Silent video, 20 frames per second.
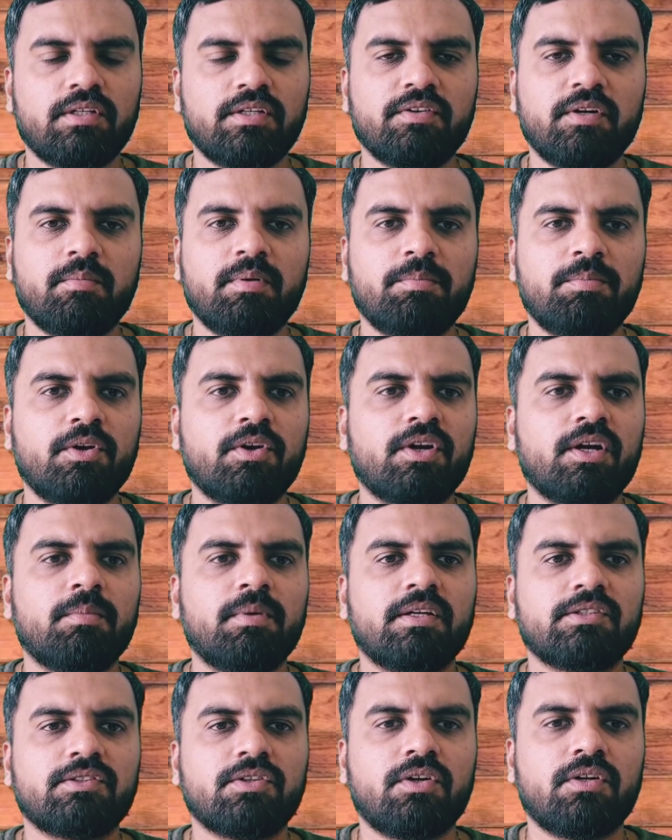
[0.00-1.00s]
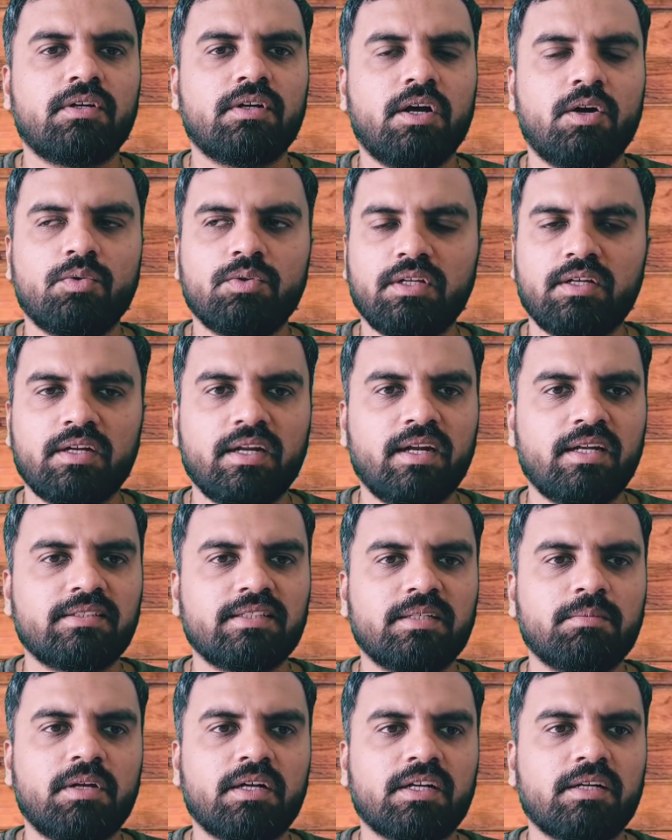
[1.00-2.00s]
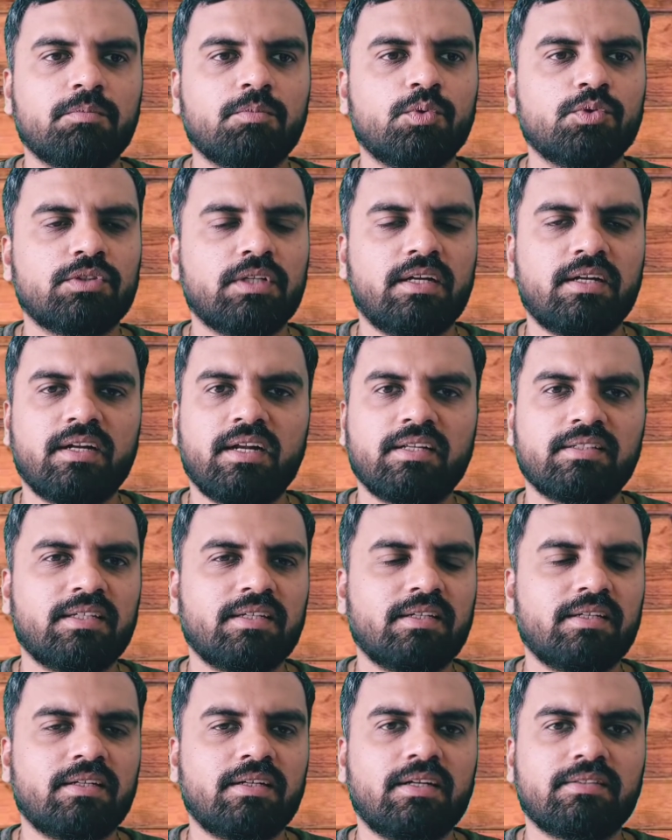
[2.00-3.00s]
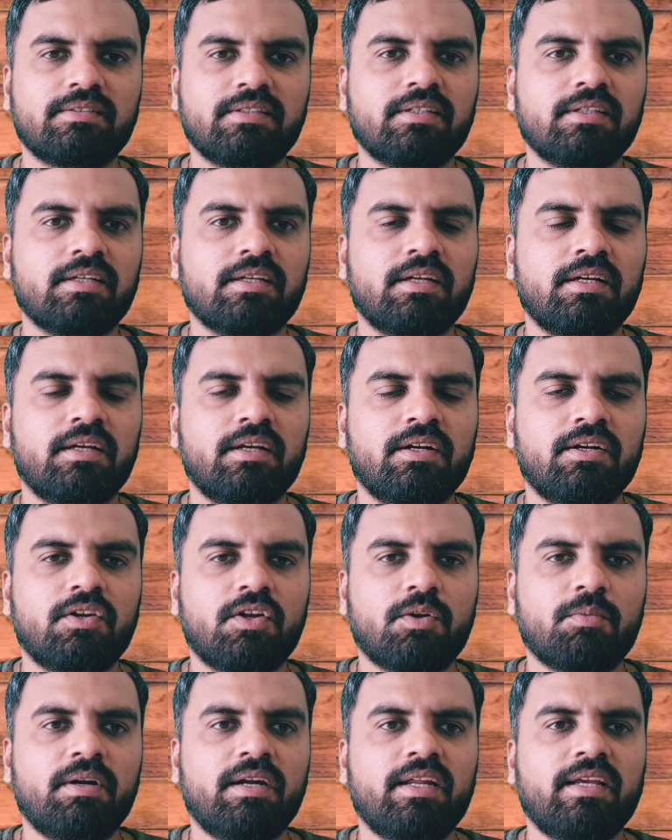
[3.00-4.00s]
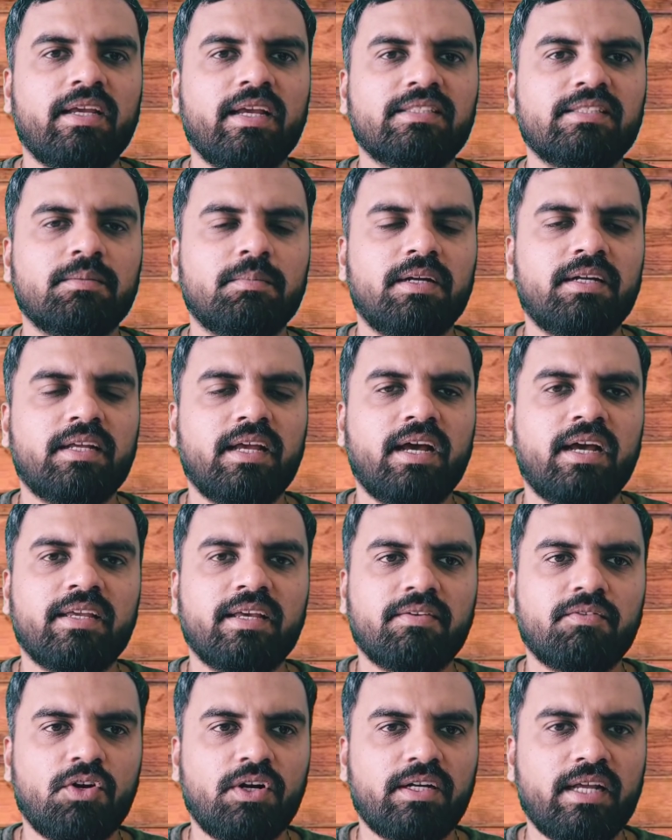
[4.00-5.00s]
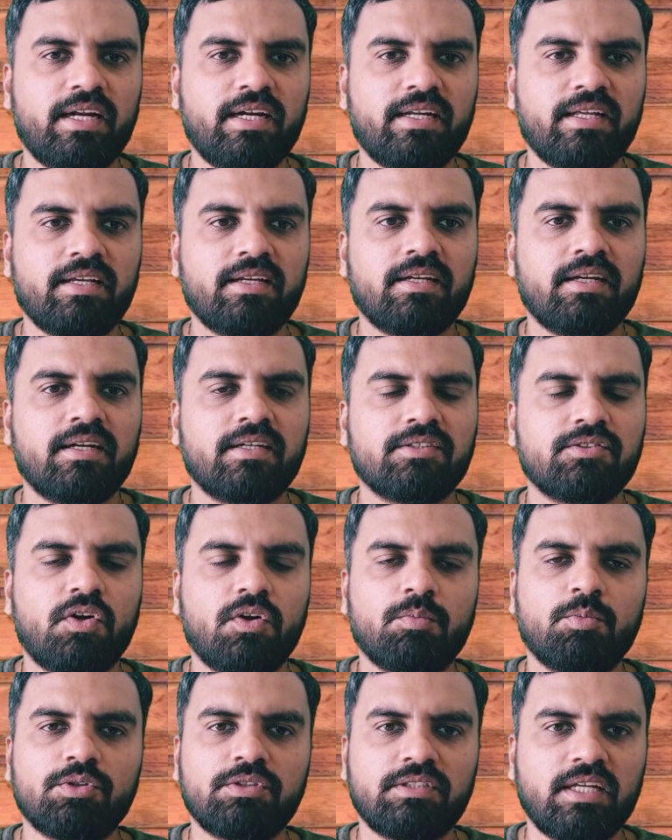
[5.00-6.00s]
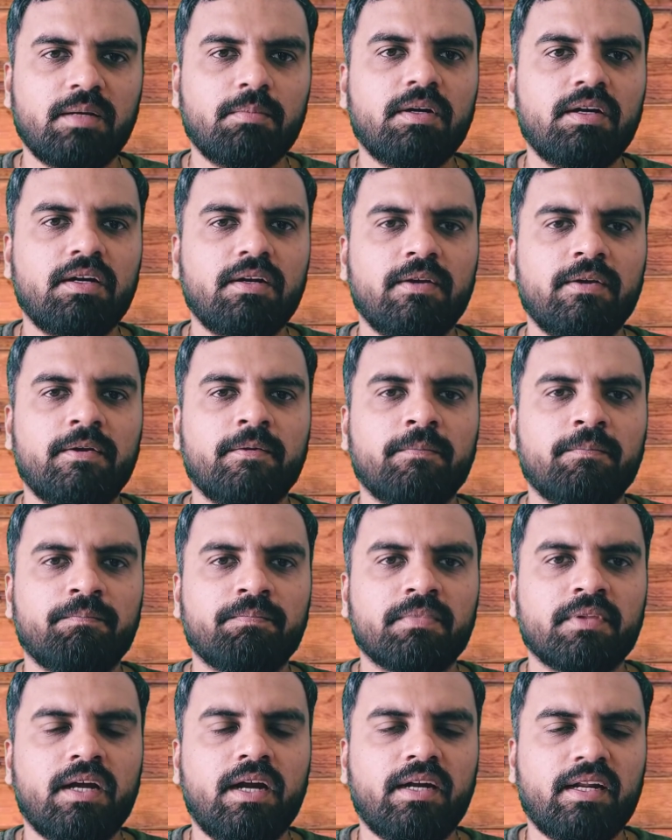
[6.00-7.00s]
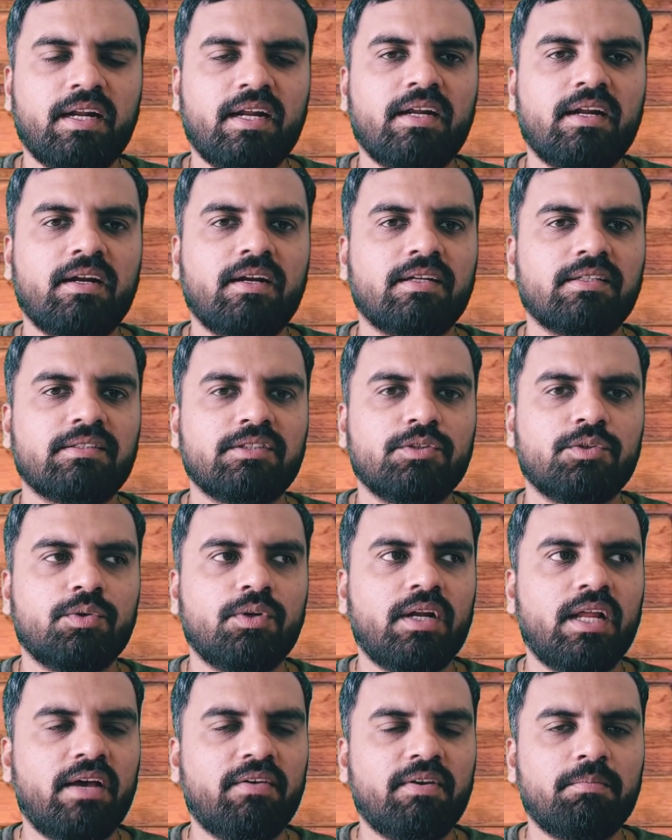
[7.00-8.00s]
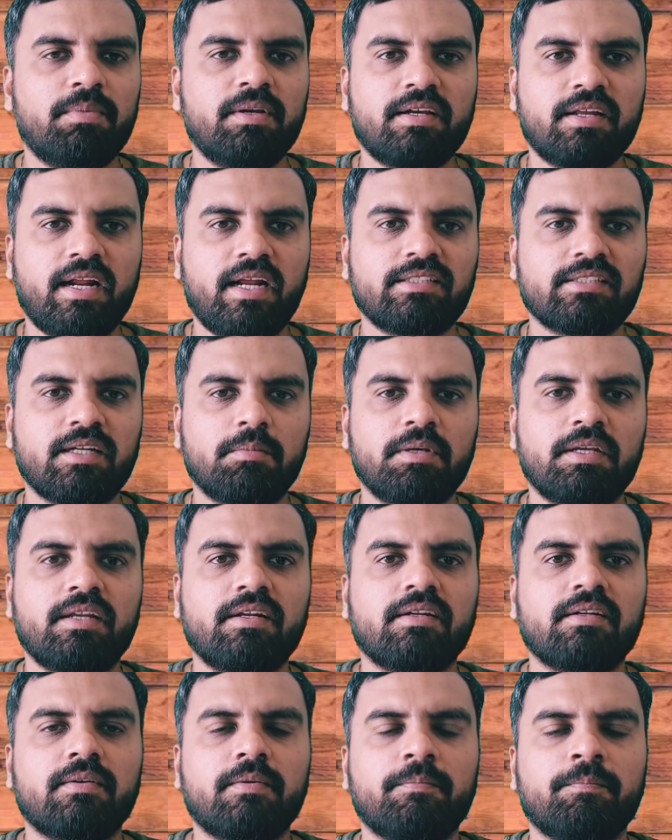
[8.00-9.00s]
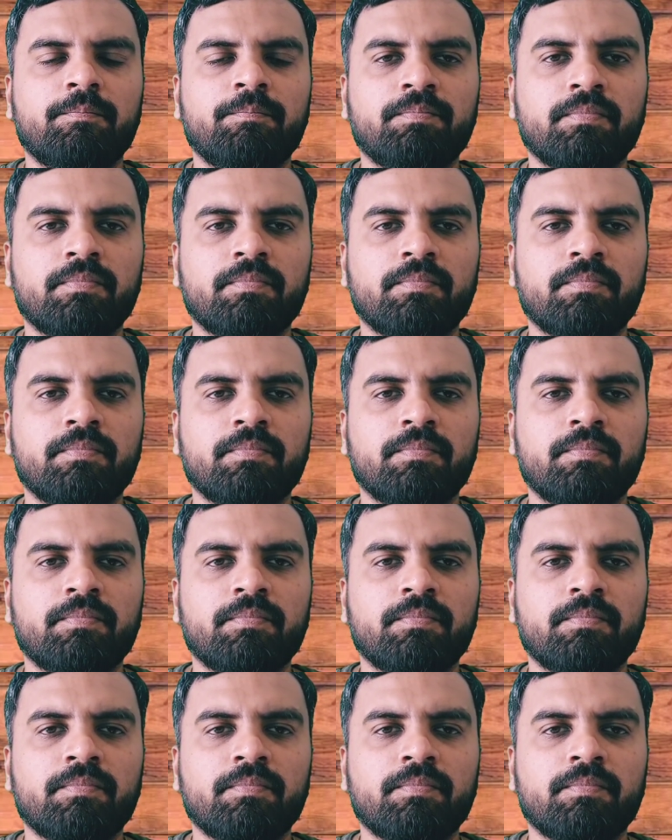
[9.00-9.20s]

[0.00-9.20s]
It will be purely based on how the real estate market moves, and real estate doesn't normally exhibit a higher volatility. It is almost stable until and unless you will have a big crash coming in,